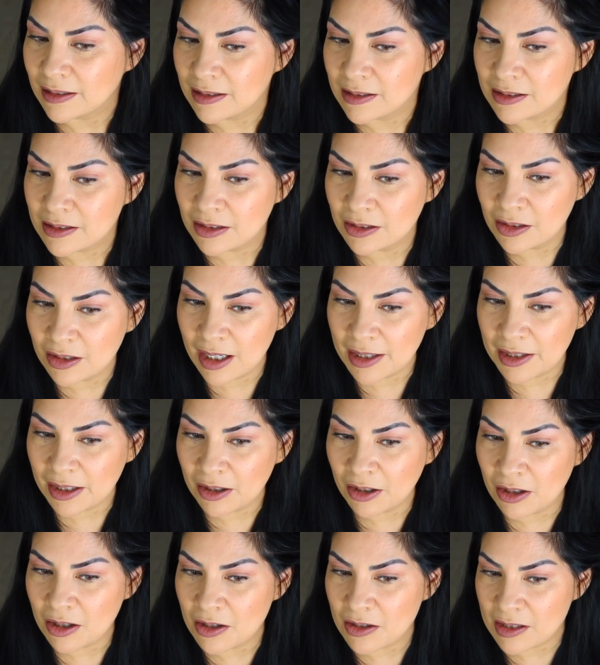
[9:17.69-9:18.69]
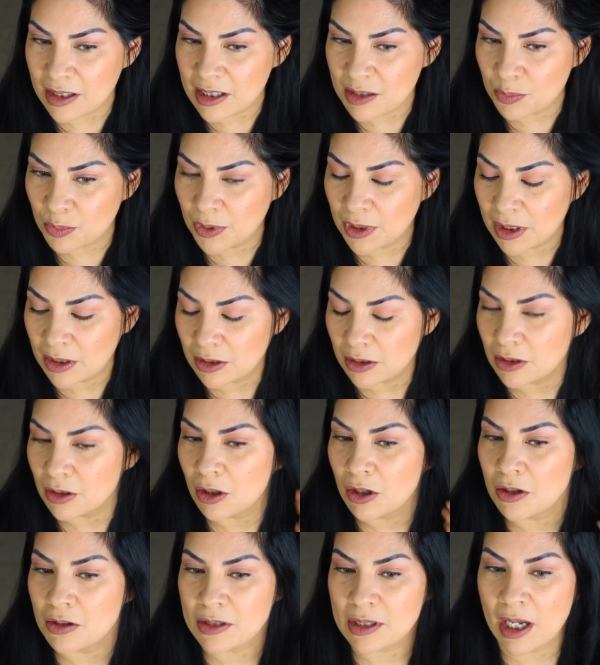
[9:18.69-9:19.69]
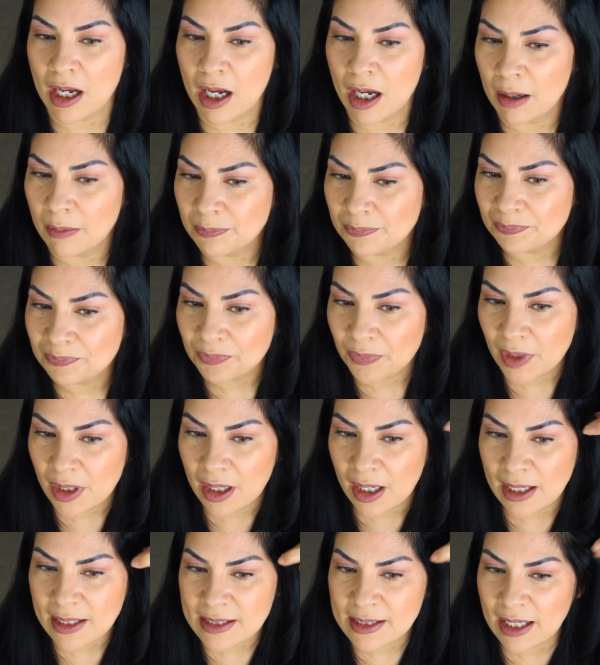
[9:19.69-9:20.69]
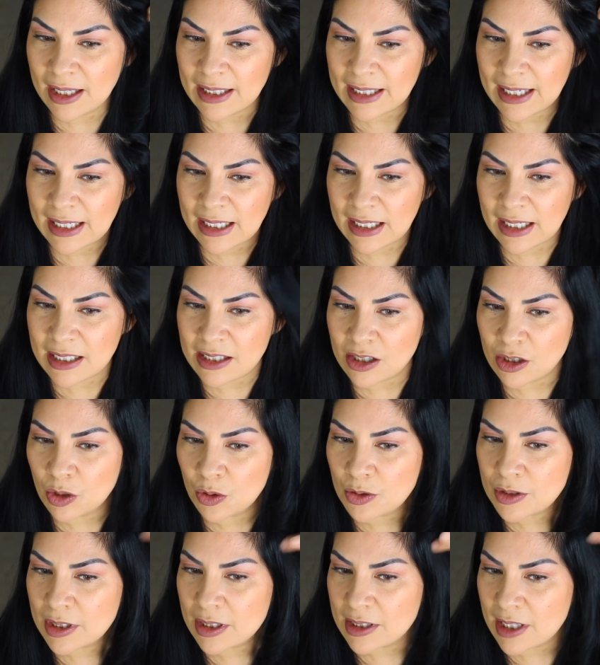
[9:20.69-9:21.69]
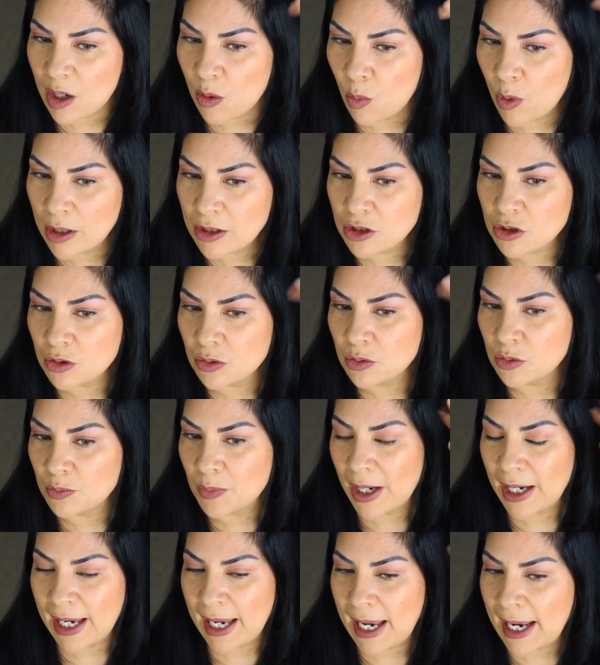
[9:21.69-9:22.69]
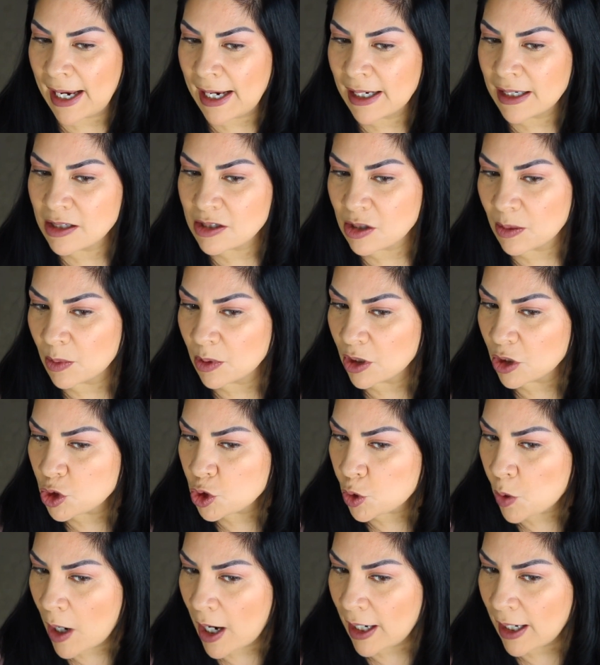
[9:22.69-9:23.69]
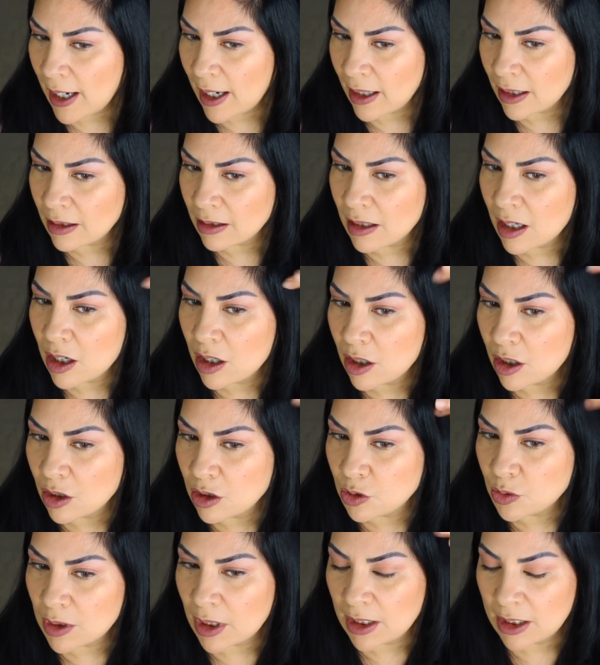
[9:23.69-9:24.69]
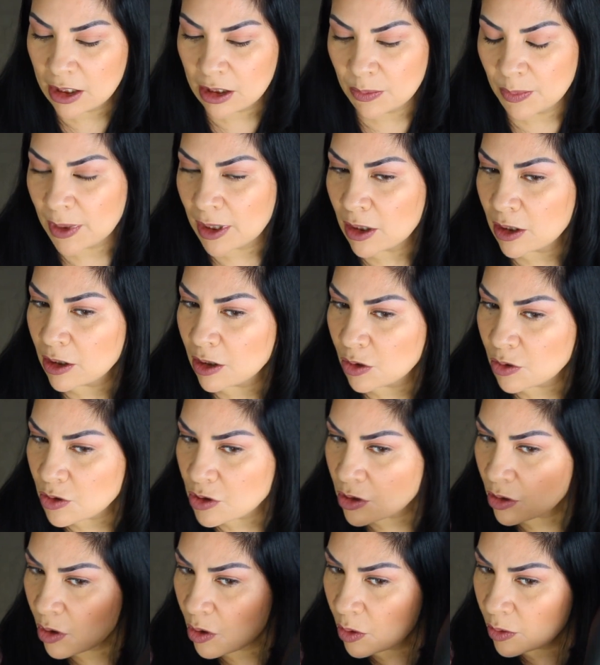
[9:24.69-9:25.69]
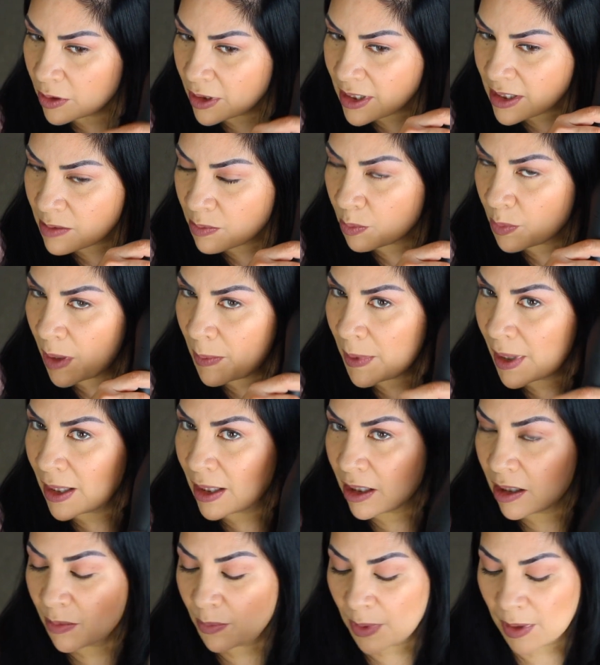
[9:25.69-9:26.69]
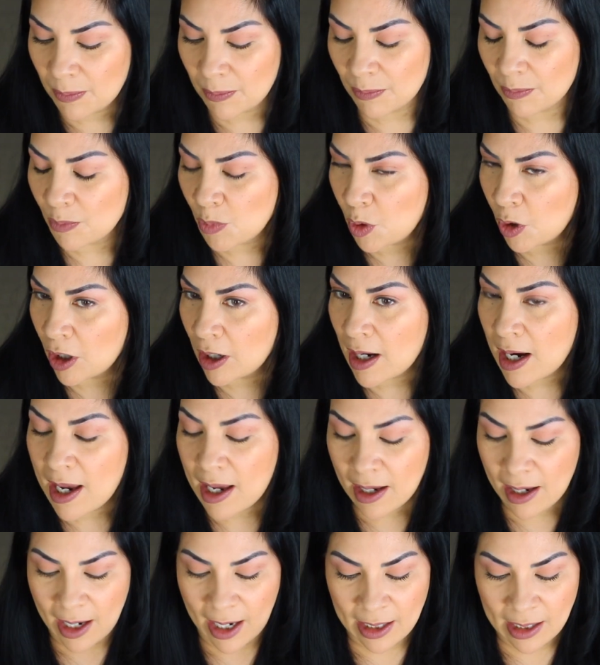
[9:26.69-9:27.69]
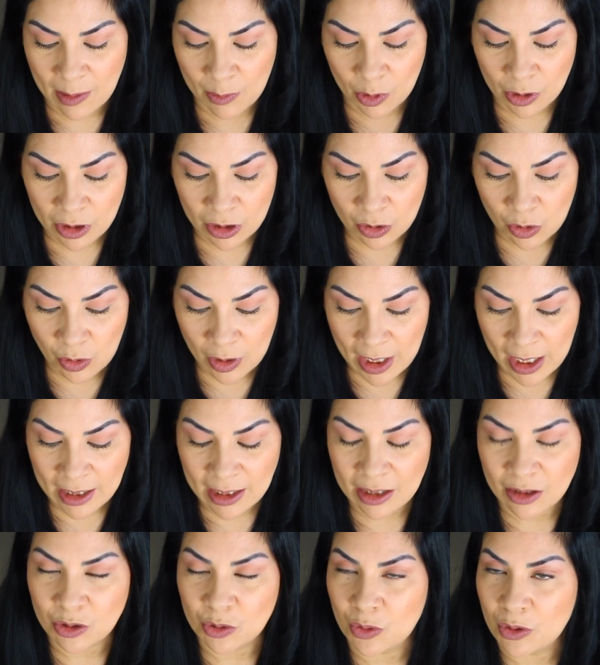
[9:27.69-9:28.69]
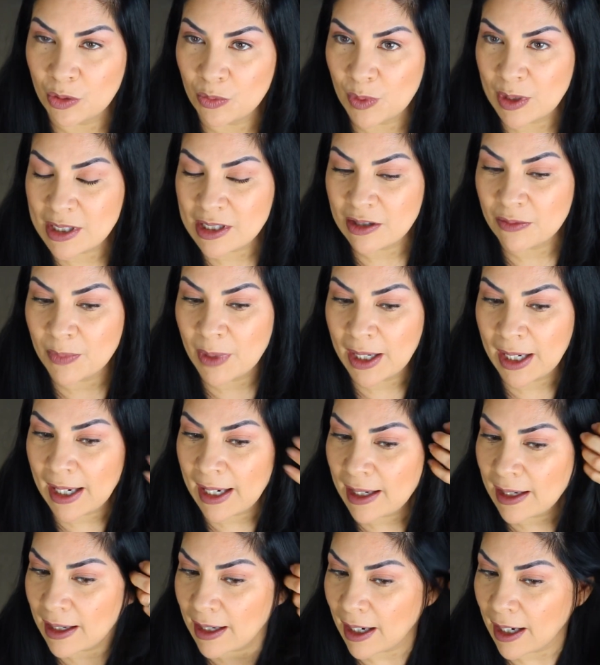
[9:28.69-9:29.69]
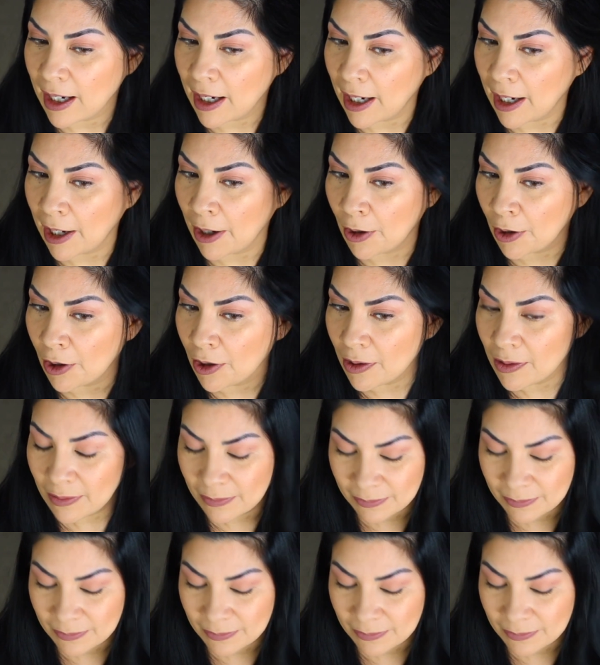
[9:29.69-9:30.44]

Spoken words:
So look at the curls. It's pretty good curls. It's not getting as close as I want to my head, so I'm gonna try and do it a little bit closer. Hold this maybe a little bit more, and I'm gonna go ahead and do the rest of my hair.